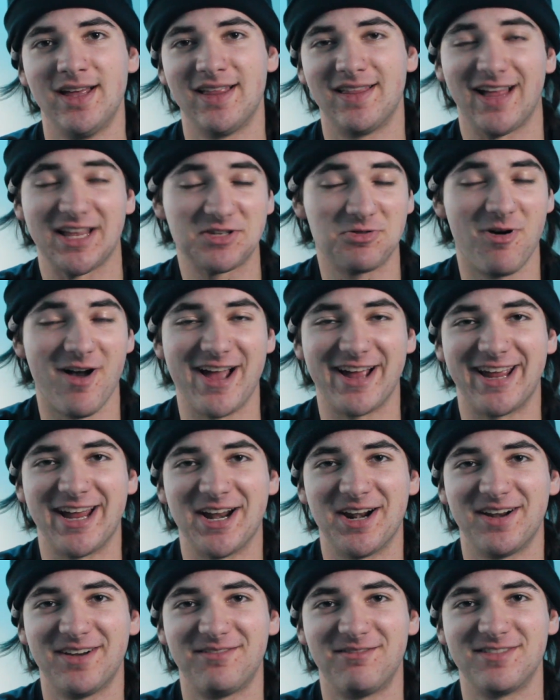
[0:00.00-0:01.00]
That's why I
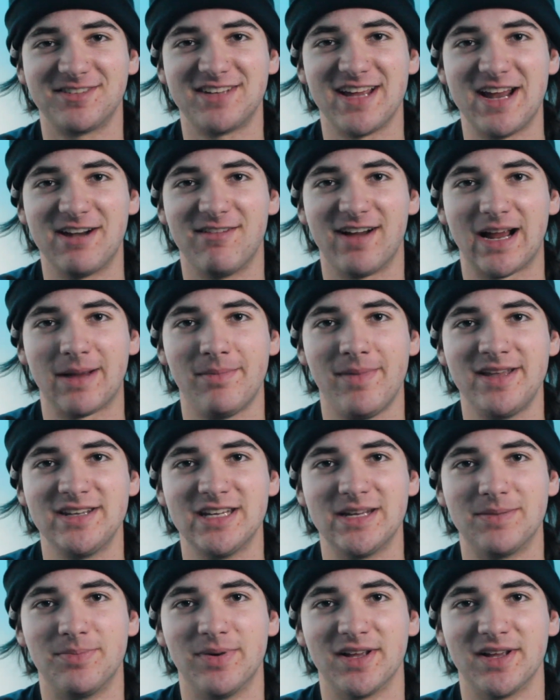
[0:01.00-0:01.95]
can't say I recommend it,